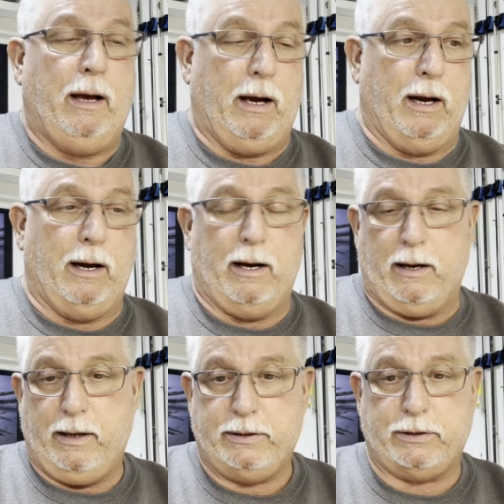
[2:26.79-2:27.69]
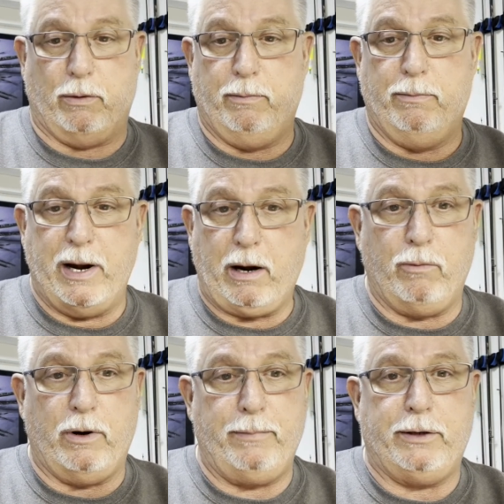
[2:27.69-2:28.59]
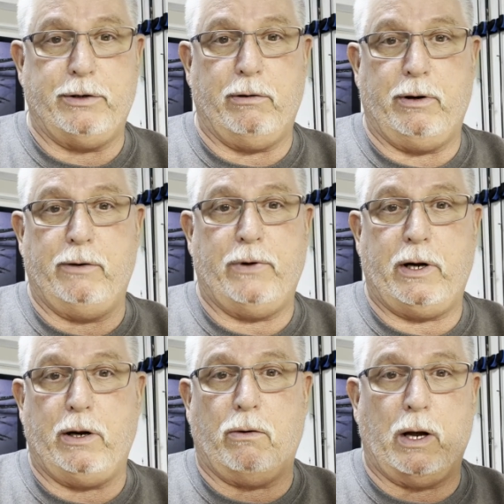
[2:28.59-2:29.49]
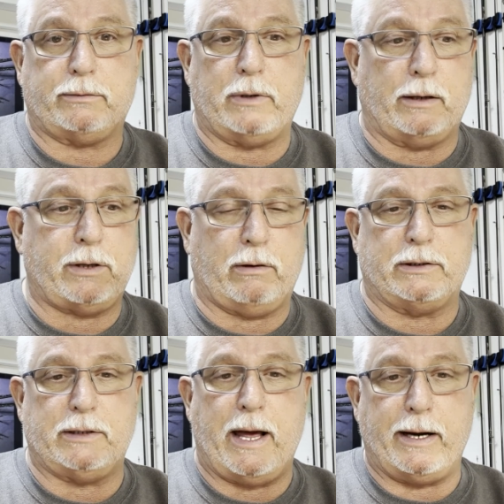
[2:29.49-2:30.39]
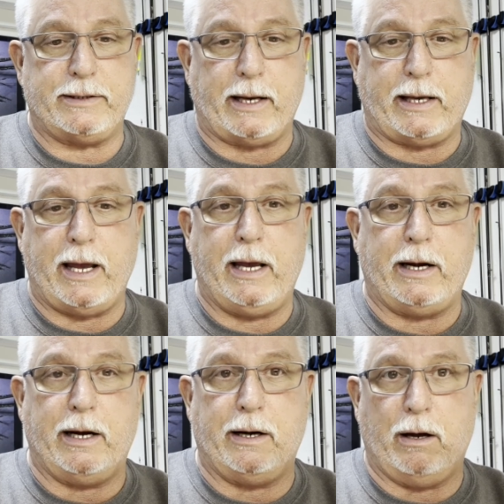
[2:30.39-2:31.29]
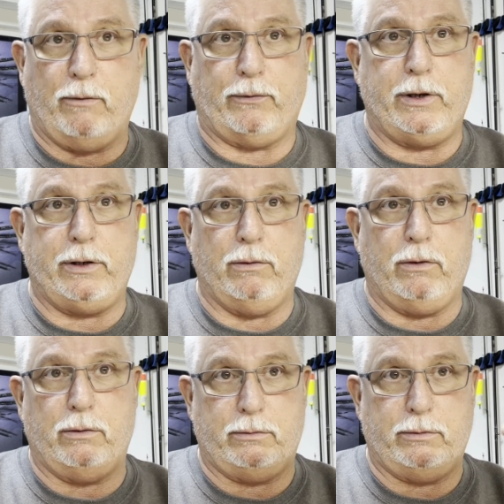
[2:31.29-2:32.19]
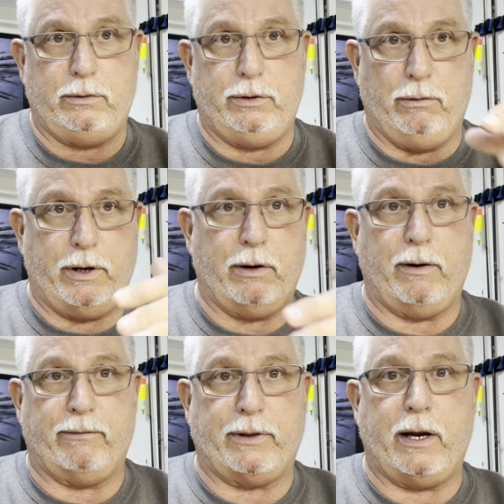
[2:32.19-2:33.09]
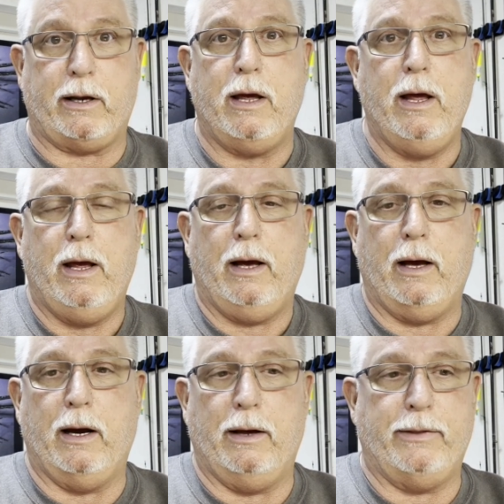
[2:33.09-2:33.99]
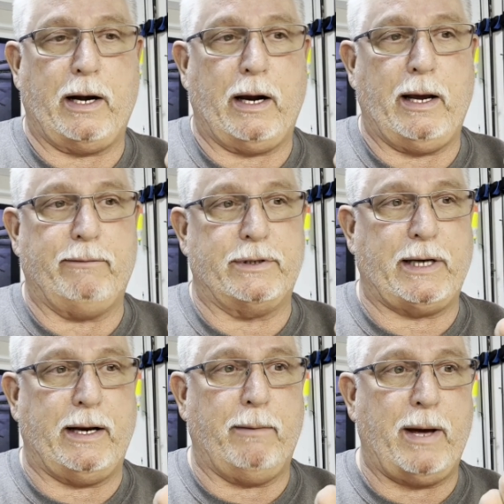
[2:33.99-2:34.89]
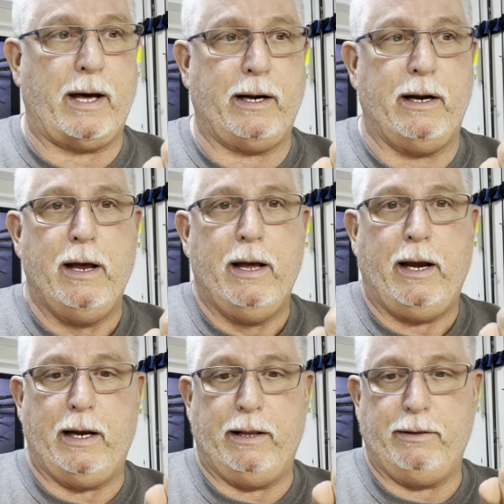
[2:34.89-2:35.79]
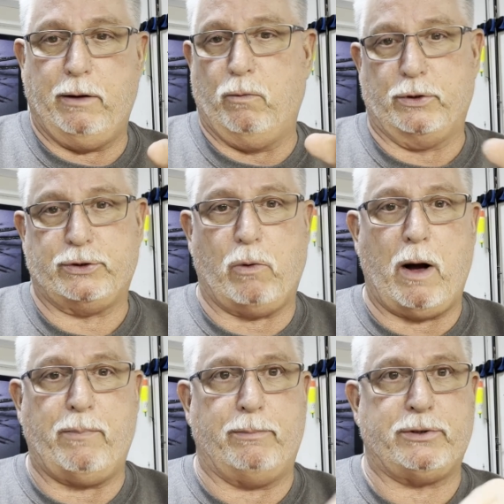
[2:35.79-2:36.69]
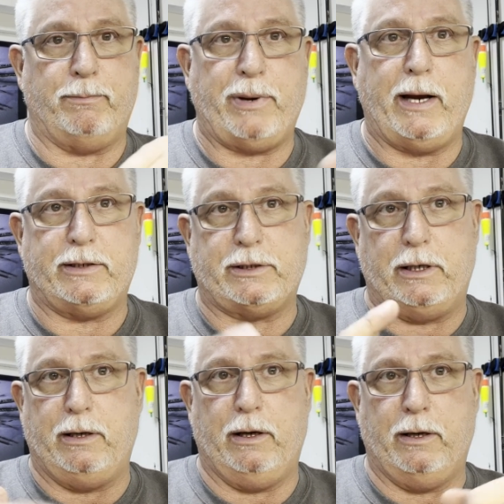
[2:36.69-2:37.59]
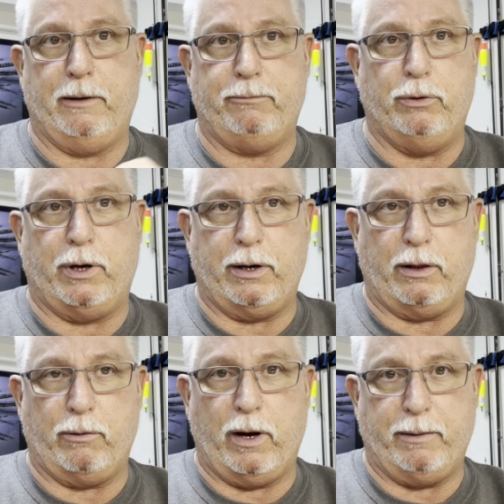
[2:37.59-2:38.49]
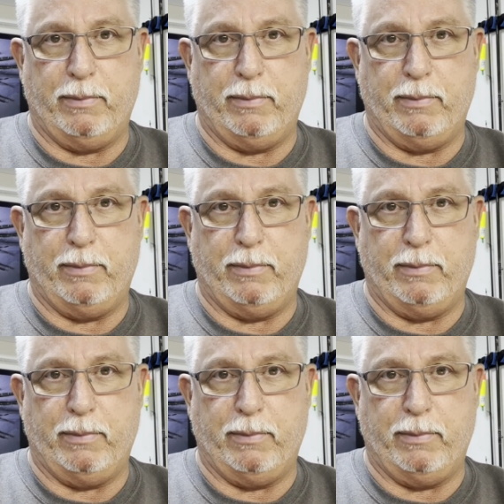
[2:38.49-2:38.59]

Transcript: Uh, so bear with me during the video. I'll, I'll talk as loud as I can, and hopefully you'll you'll hear everything uh, that I have to say about it. And then we'll swap up some paints and uh, do it another way.